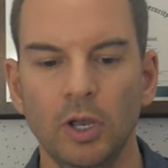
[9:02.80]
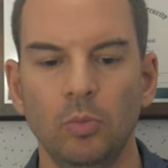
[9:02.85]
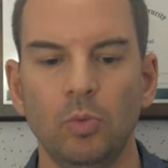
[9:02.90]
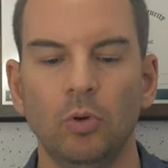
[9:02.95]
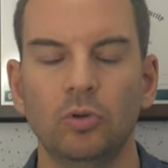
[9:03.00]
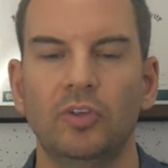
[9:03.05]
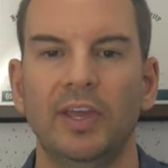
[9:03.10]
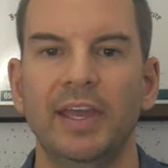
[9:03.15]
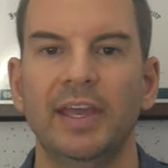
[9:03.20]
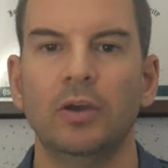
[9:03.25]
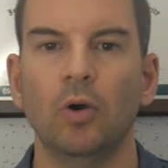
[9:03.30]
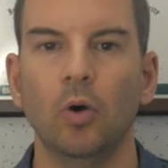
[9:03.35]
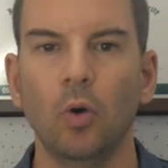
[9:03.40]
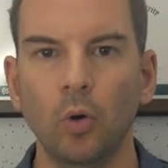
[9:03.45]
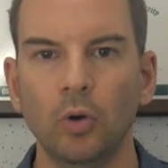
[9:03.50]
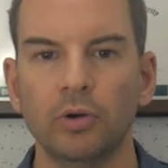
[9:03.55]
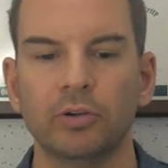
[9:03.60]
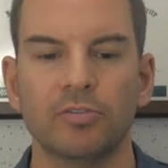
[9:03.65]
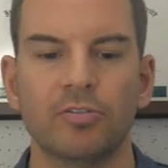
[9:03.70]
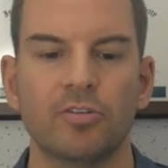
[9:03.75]
will take
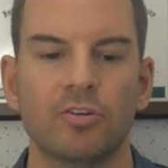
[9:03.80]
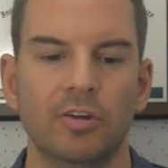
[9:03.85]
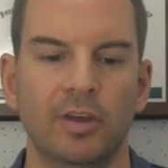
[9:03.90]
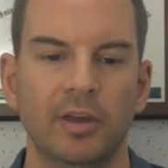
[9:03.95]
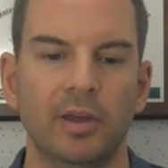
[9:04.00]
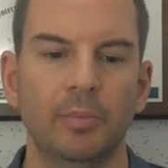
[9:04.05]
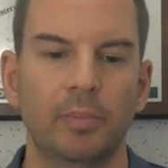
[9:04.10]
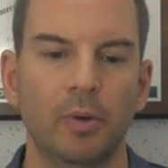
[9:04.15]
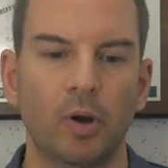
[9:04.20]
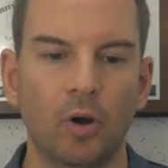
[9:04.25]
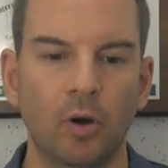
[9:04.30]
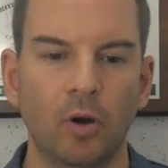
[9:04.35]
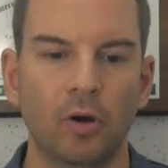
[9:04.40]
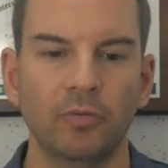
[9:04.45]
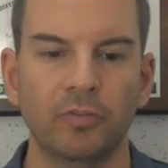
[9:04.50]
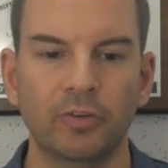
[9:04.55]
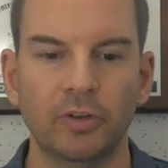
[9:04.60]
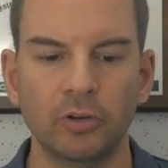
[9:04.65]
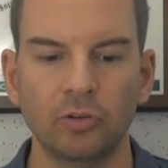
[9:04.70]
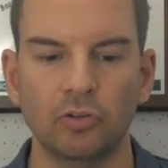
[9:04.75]
ownership
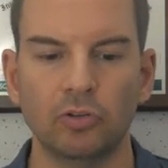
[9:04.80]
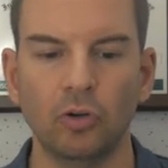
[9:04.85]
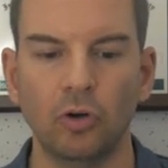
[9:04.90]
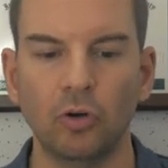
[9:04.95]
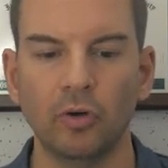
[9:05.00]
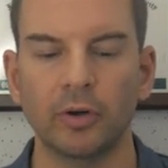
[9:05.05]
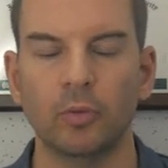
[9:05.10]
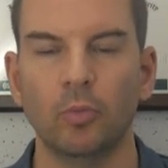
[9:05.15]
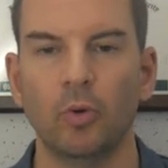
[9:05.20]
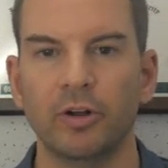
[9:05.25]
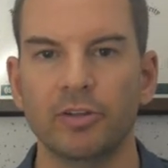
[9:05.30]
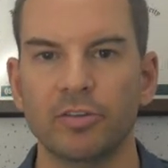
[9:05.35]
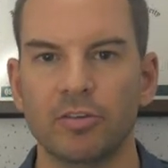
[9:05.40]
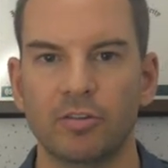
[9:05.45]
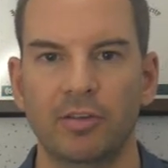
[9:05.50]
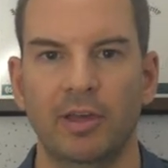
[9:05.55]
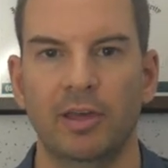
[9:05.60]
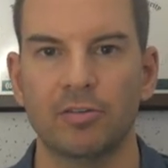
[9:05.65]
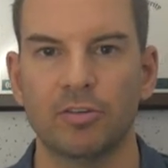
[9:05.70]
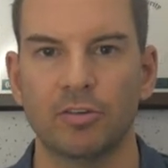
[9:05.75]
of controller one's
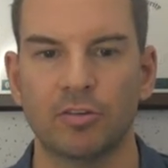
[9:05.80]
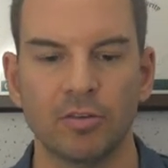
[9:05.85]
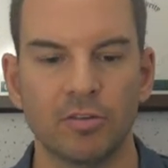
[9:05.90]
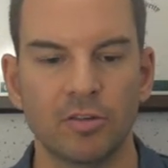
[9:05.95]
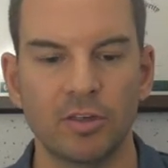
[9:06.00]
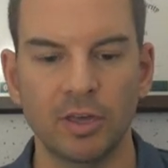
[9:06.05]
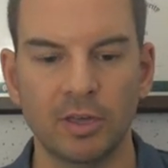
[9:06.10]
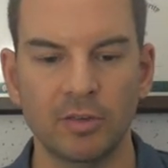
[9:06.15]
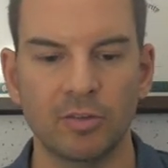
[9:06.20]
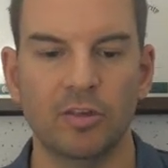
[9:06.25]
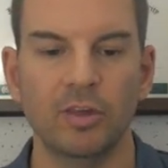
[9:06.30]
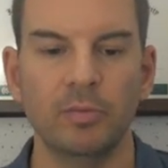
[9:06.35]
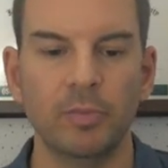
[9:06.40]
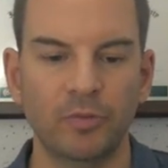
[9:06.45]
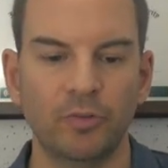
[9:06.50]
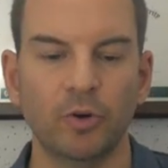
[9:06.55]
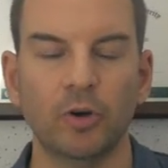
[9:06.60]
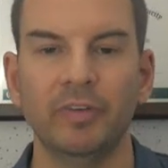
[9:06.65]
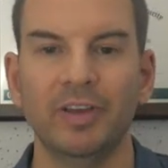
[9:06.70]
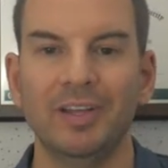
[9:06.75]
disks. So you can see
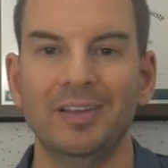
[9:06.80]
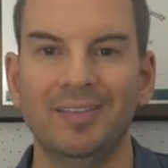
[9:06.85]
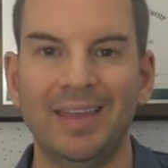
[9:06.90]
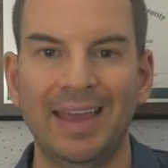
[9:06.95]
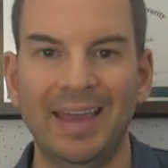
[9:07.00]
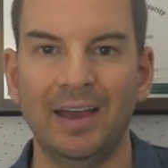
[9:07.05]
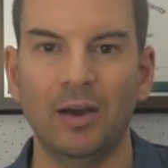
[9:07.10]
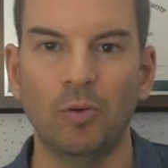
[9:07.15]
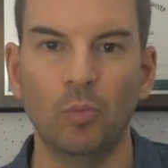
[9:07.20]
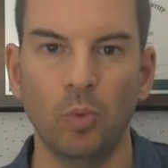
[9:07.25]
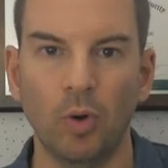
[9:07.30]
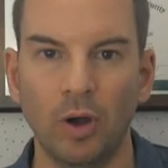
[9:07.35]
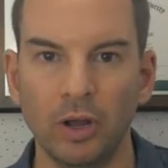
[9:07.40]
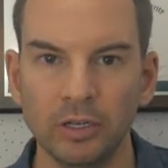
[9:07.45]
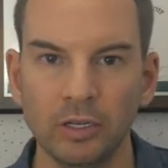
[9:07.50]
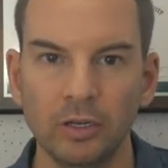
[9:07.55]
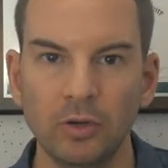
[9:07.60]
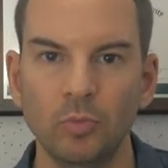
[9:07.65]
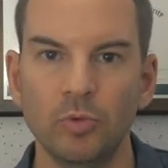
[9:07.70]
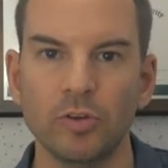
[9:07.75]
before that data
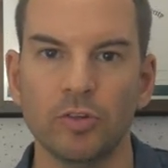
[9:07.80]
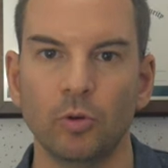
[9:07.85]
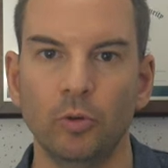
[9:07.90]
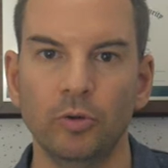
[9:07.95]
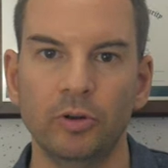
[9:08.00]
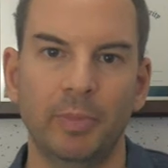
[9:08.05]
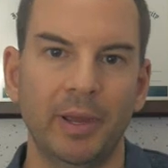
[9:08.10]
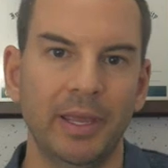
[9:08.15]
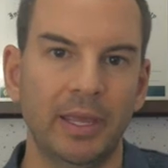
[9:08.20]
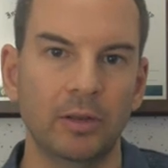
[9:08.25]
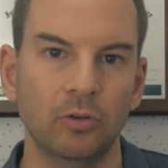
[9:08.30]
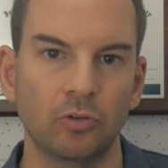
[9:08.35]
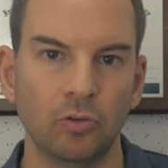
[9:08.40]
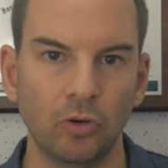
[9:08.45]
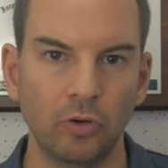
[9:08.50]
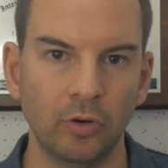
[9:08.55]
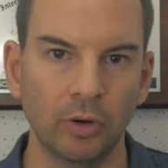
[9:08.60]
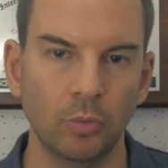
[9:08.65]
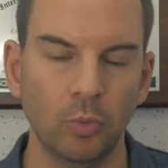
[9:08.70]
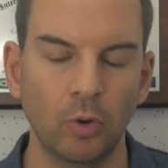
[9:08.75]
one was owned by
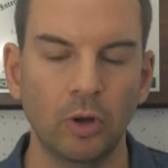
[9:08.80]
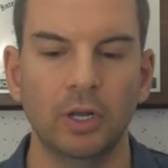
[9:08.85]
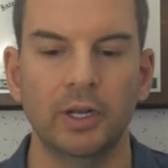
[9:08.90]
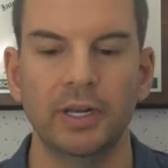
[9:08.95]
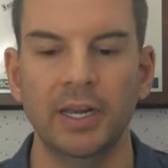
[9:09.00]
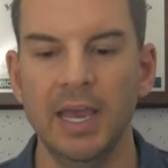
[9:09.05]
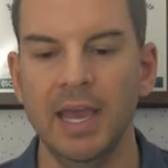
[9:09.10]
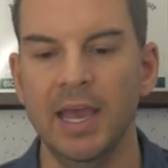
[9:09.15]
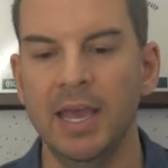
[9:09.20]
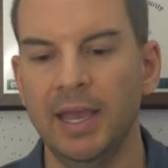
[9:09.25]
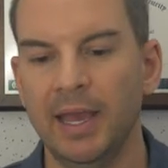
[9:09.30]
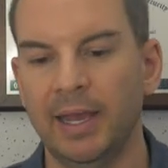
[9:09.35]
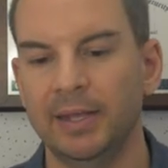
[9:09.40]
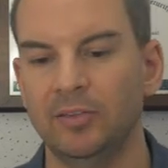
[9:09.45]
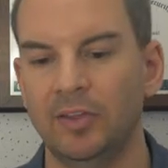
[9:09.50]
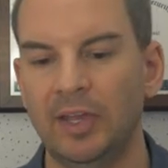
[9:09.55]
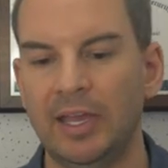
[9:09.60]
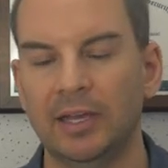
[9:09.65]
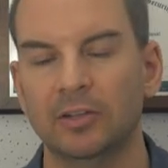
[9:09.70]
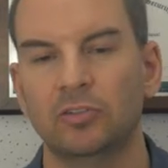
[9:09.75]
controller one
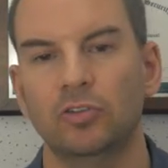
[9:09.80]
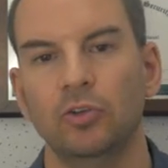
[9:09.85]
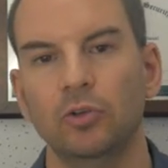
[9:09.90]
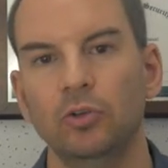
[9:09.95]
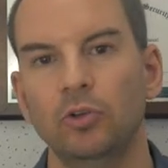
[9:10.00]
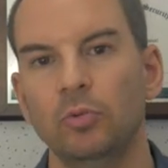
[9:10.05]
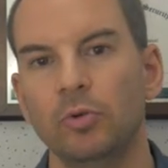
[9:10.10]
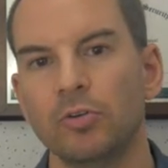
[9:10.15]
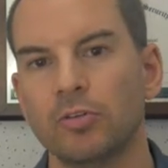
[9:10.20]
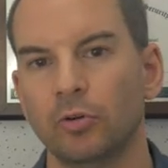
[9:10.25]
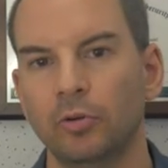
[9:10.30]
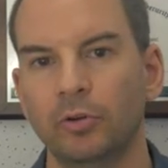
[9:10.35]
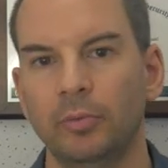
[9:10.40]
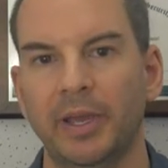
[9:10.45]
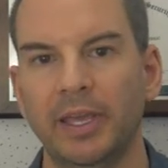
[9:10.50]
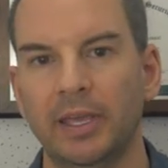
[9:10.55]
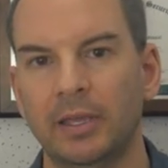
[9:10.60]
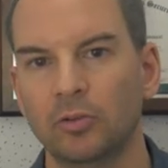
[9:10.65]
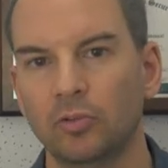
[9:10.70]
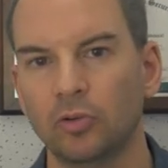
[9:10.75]
and data two was owned
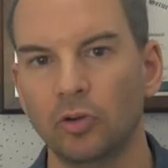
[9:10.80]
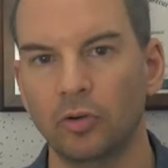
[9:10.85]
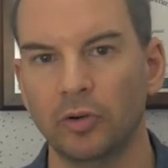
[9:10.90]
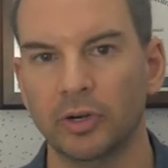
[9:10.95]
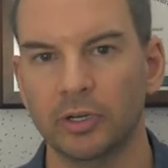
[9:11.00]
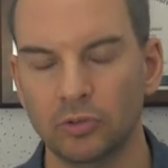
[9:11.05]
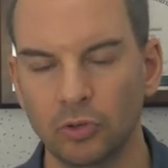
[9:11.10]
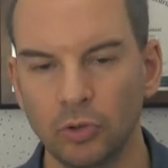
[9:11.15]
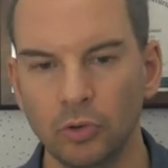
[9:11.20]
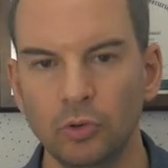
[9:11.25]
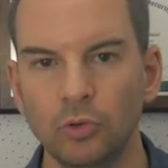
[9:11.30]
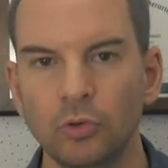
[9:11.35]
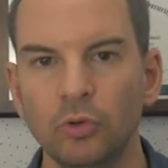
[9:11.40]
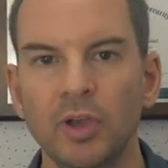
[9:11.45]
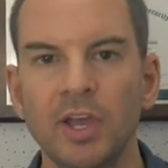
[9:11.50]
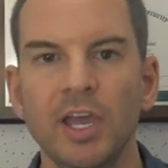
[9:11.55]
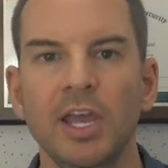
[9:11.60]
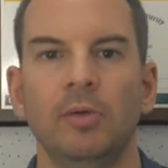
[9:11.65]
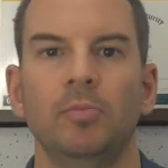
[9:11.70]
by controller two.